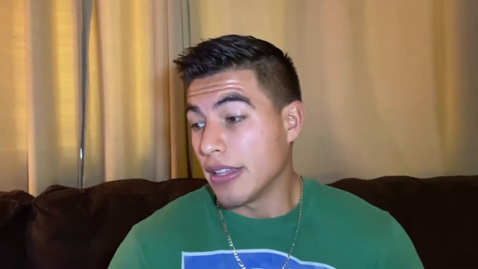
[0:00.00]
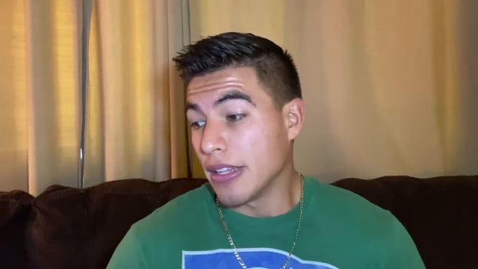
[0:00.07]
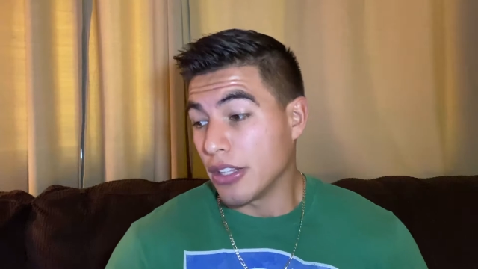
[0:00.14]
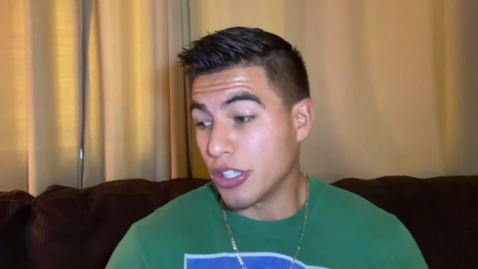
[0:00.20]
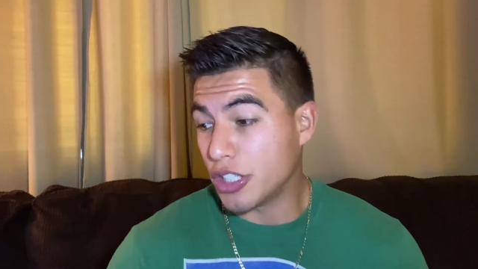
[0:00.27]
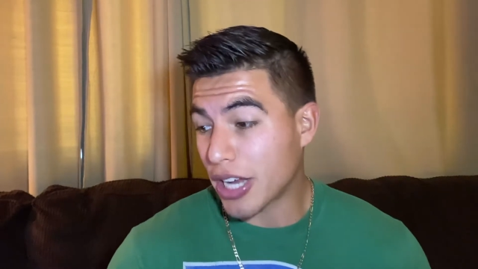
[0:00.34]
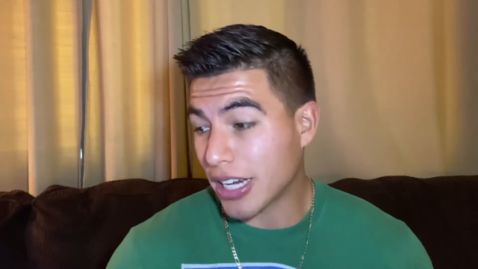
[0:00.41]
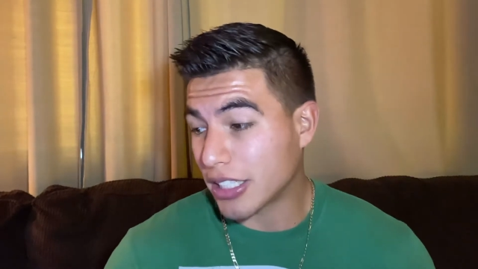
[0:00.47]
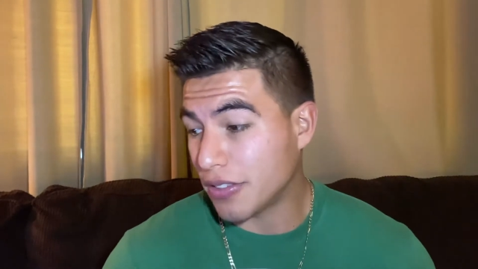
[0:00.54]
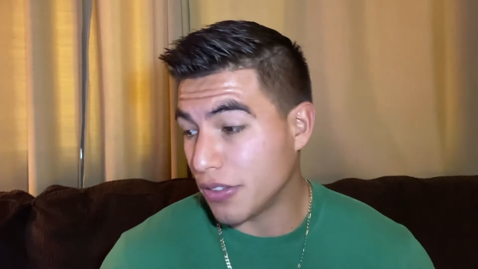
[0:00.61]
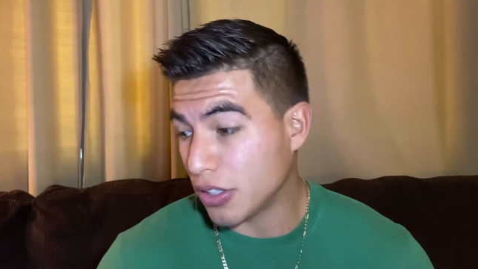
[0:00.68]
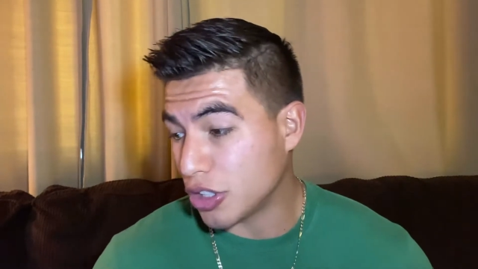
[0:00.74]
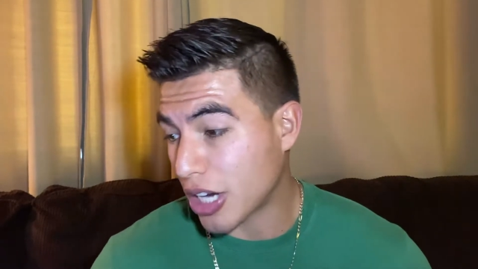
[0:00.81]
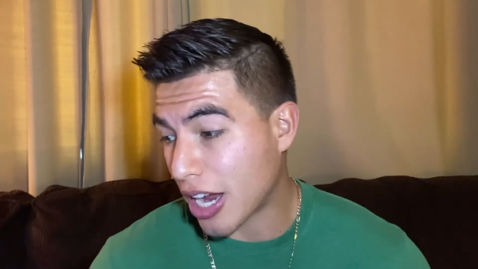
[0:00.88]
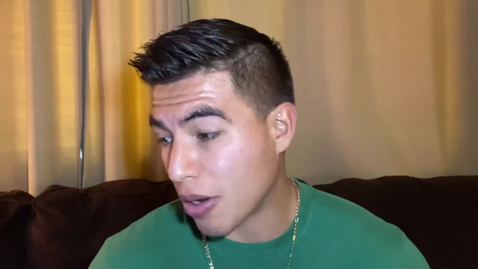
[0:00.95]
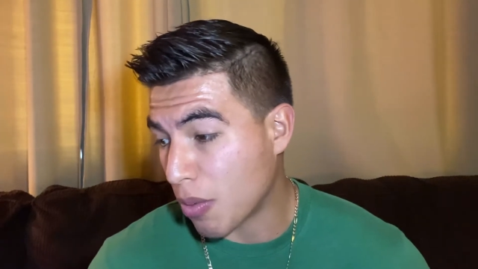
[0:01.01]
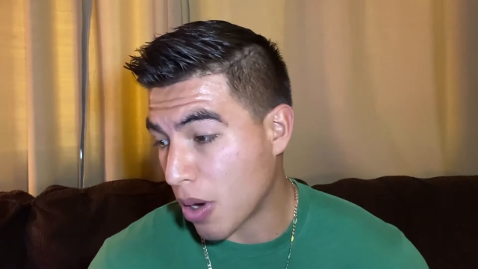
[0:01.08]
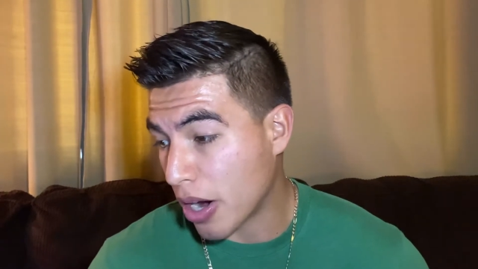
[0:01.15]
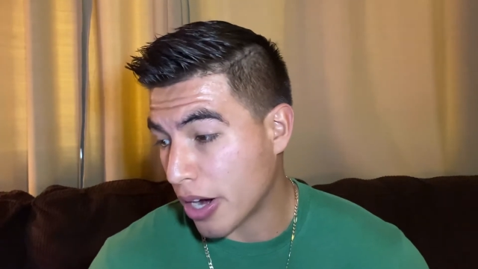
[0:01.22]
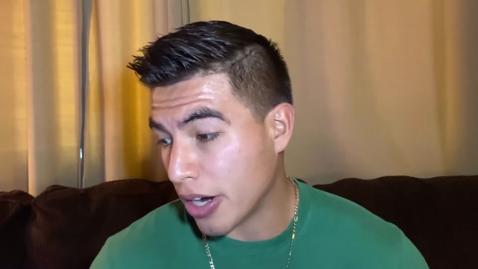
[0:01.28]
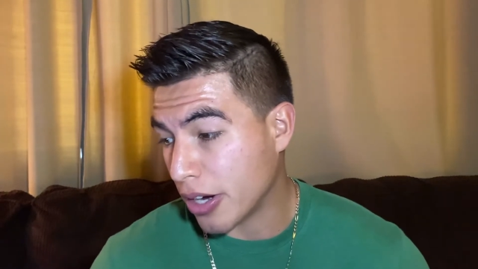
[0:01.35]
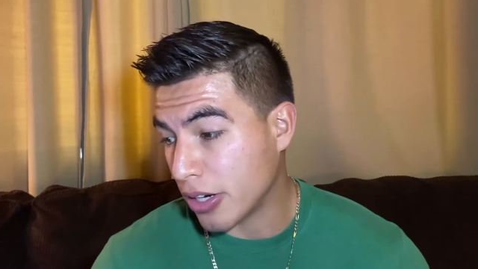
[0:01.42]
The Jacksonville
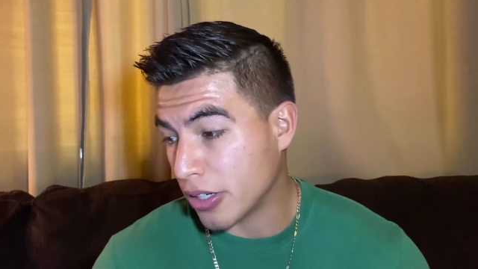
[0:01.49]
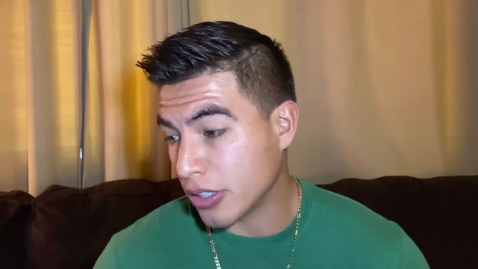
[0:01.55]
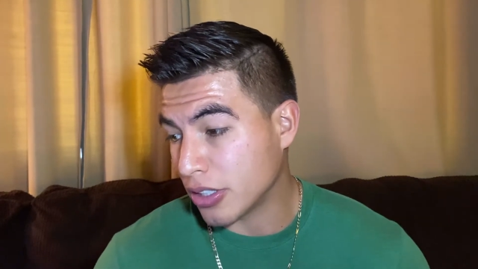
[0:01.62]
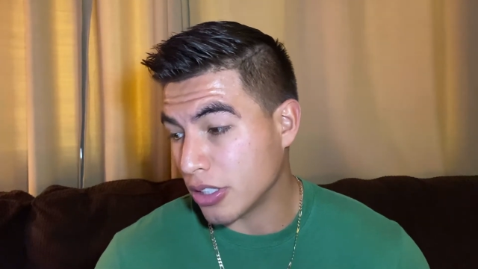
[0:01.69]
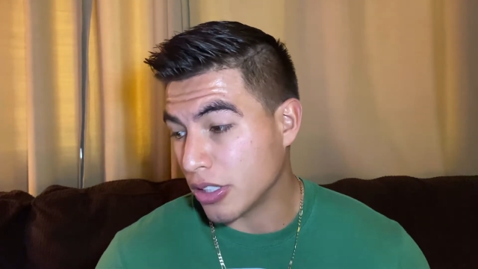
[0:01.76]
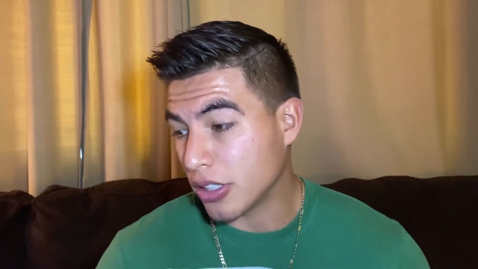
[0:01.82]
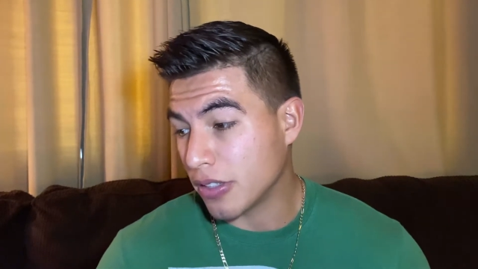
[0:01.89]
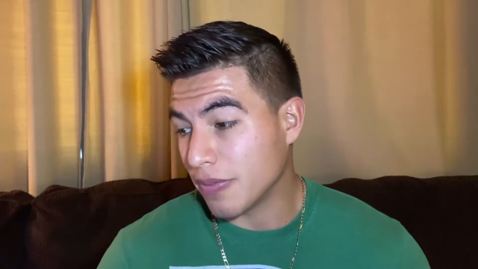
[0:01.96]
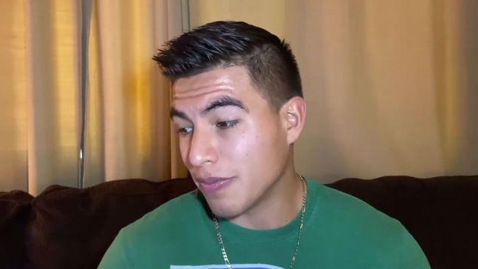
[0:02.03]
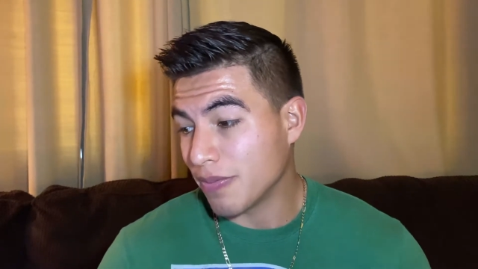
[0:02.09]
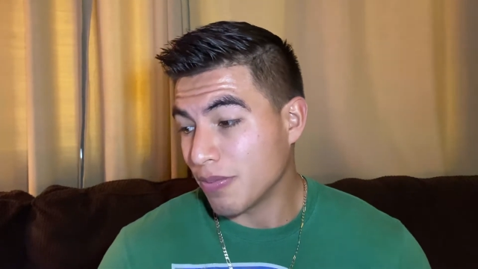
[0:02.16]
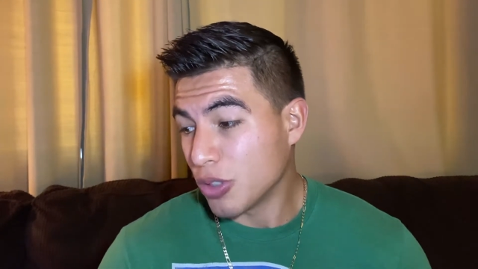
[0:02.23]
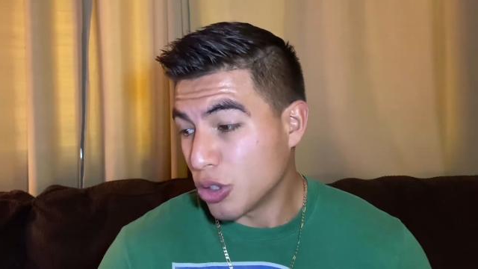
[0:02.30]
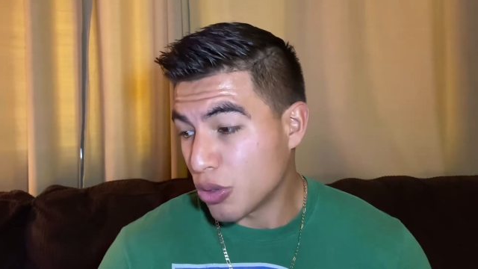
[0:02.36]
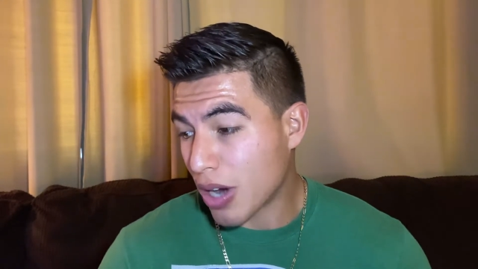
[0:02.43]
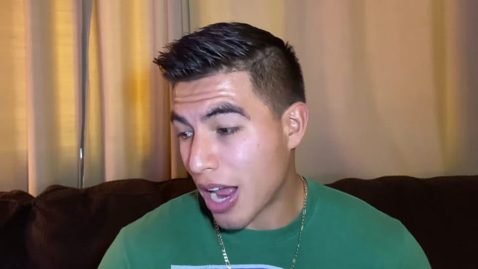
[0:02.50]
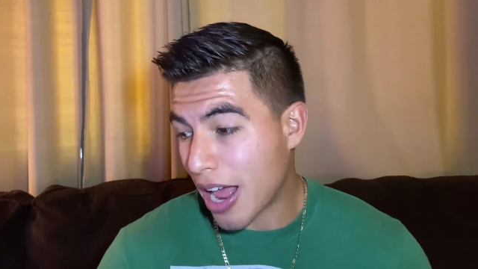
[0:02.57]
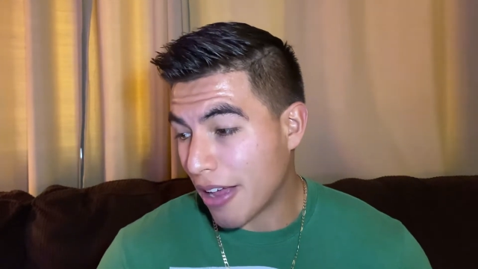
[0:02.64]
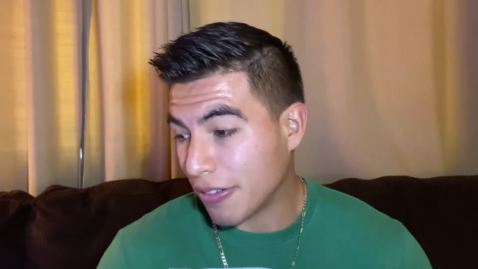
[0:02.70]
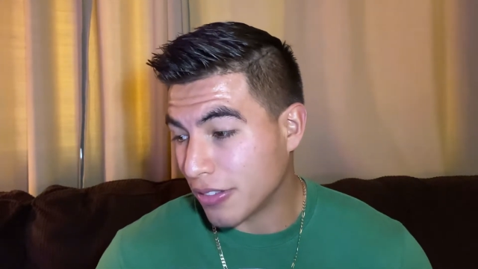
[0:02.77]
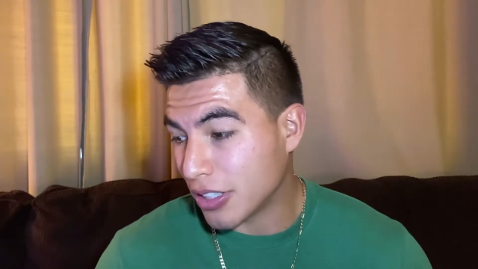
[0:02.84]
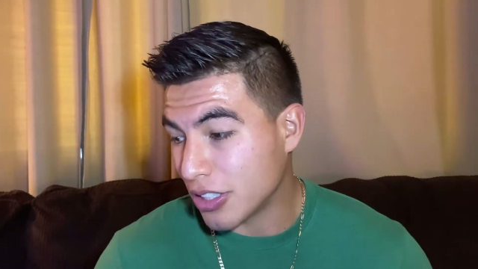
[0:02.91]
Jaguars
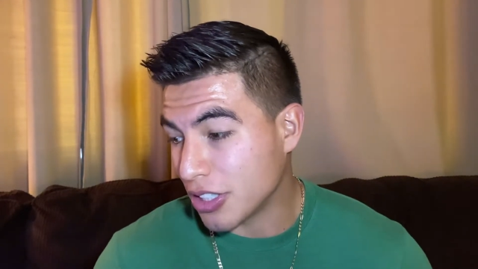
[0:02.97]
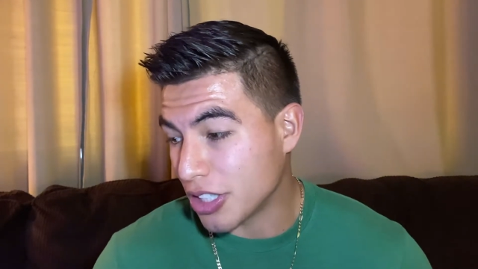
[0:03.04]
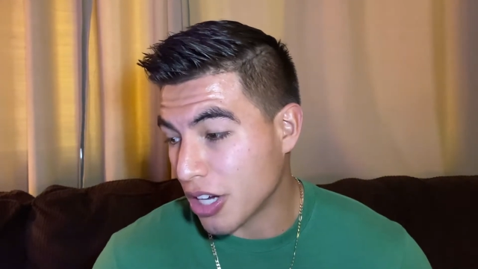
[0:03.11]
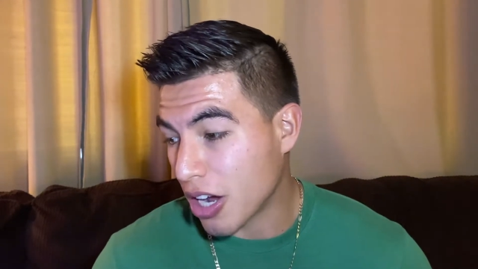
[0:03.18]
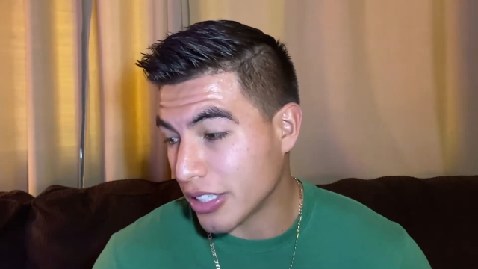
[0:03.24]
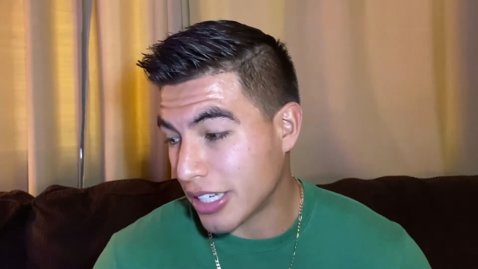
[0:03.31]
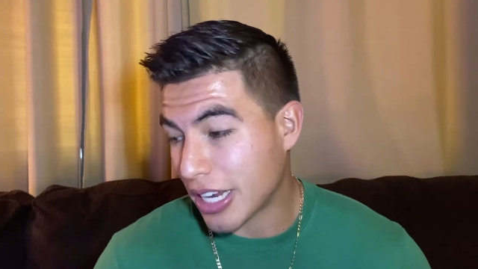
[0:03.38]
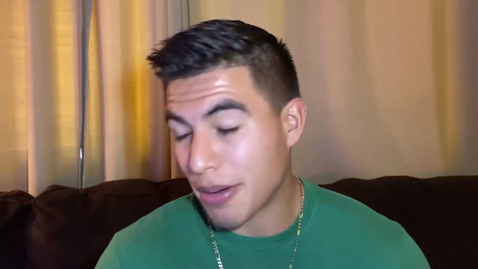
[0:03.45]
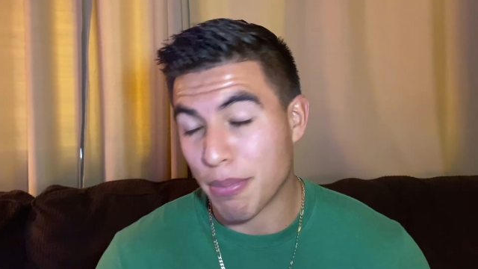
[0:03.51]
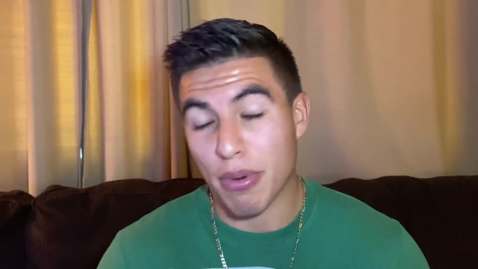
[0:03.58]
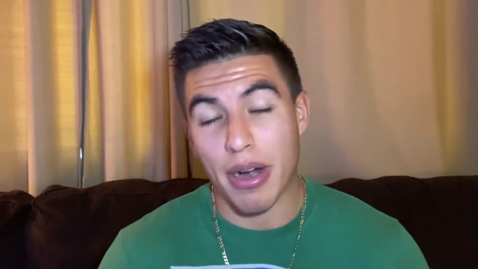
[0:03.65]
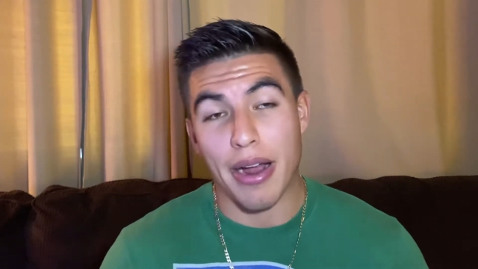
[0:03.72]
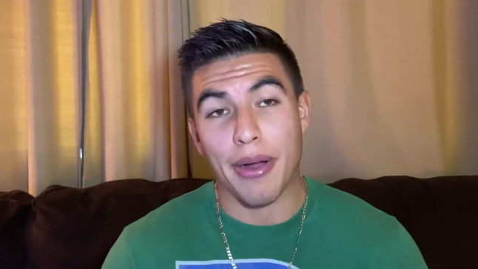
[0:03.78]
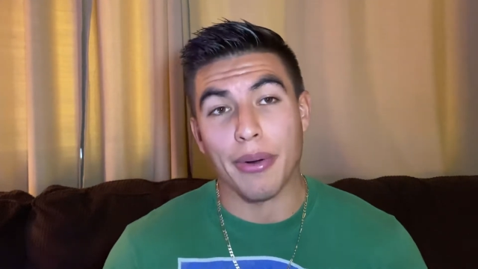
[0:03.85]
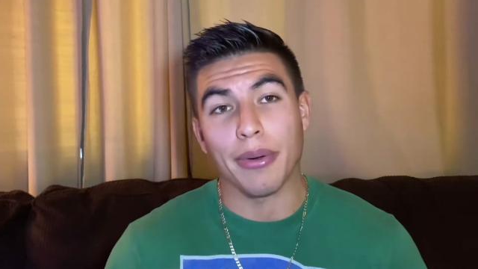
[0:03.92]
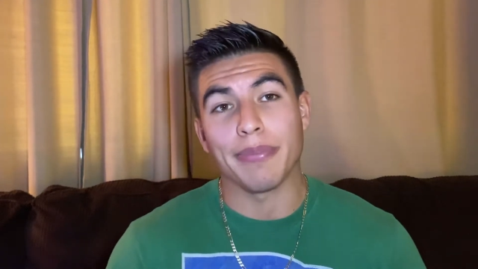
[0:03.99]
draft Deontay Brown.